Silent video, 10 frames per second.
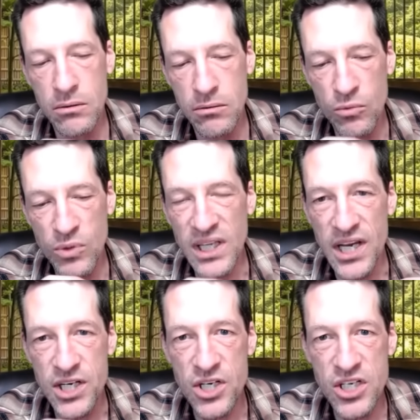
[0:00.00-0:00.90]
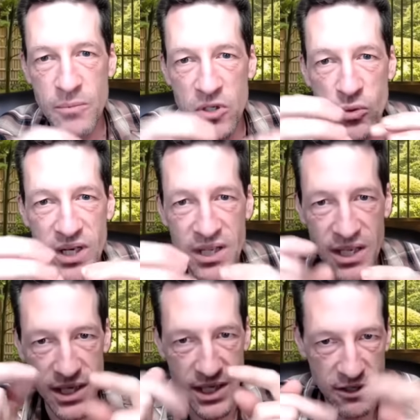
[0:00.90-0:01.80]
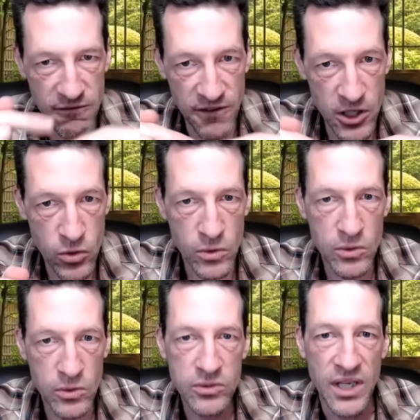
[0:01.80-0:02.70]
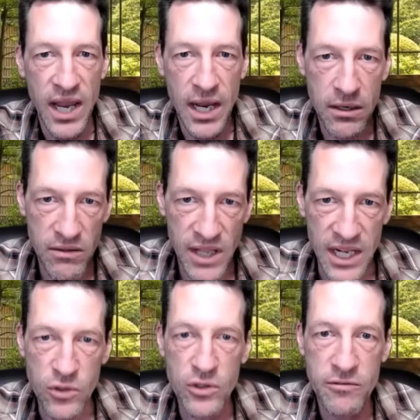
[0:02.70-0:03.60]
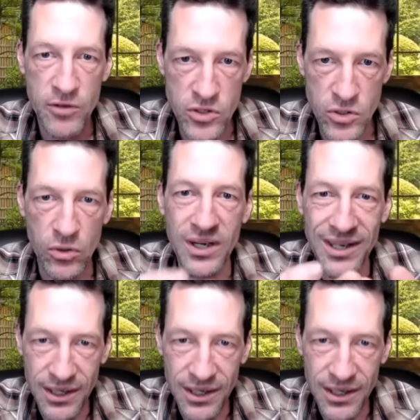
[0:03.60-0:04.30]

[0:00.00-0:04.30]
relationship between the individuals and that universal